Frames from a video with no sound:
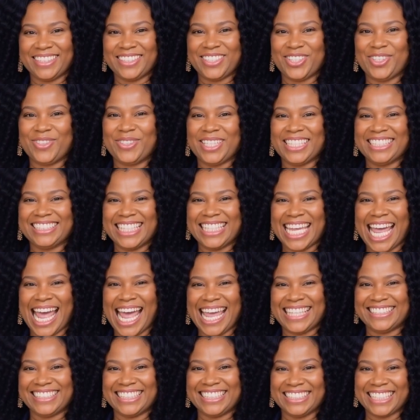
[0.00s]
unit
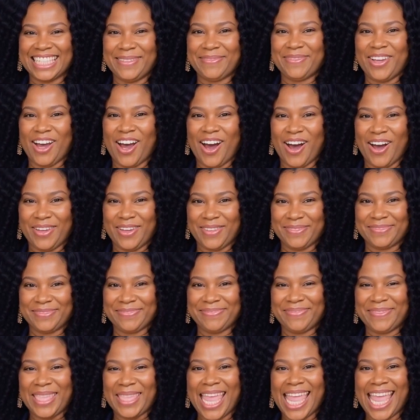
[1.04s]
size, and zip code,
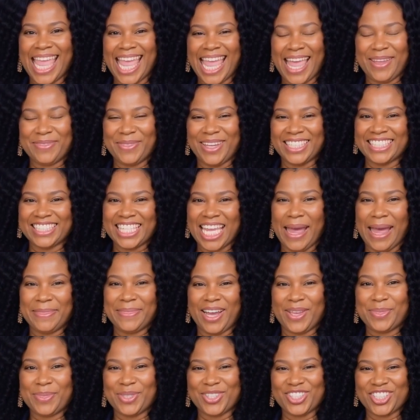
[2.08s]
and
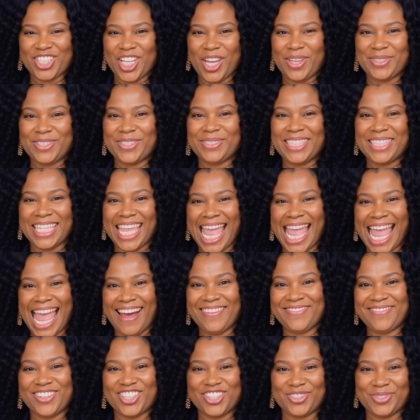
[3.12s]
Rentometer will show you the
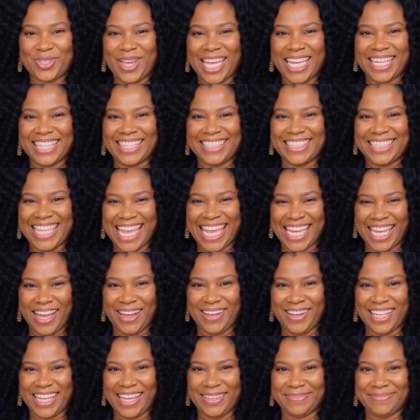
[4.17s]
average rent in that
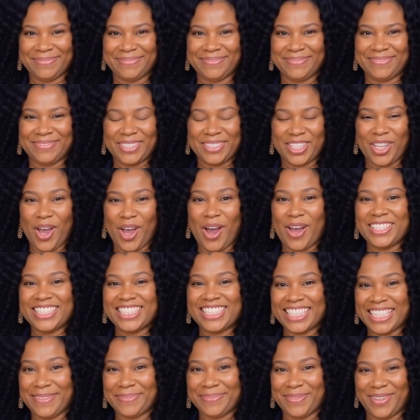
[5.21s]
area. The goal is
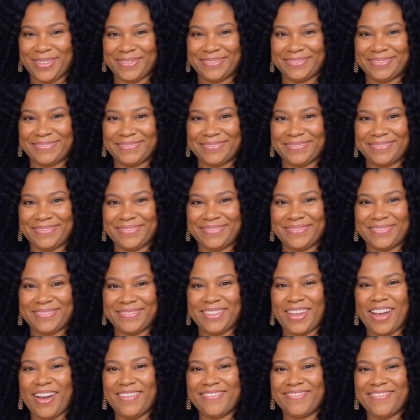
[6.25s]
simple.
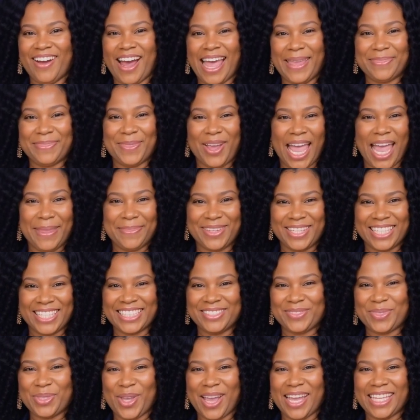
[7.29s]
Find
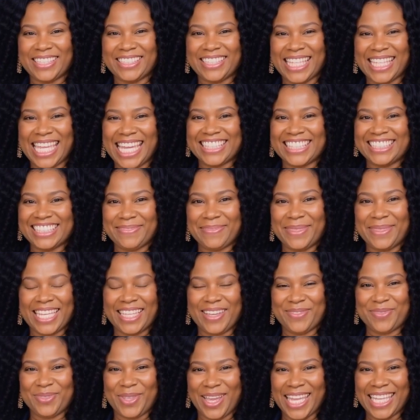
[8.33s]
properties where the
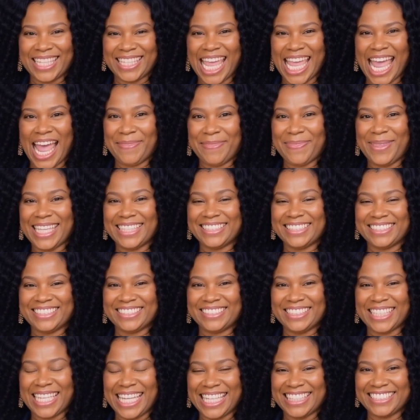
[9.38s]
estimated rent
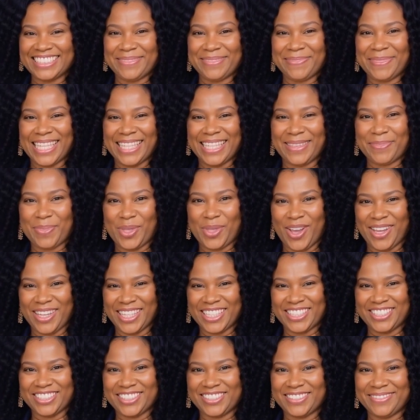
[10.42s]
outpaces the estimated
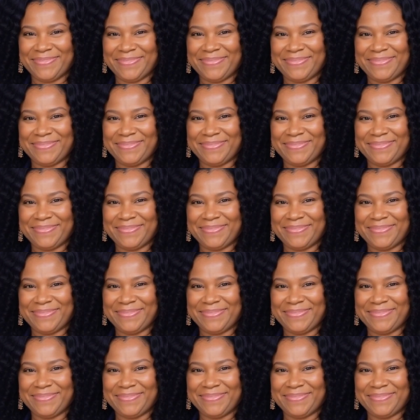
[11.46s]
mortgage.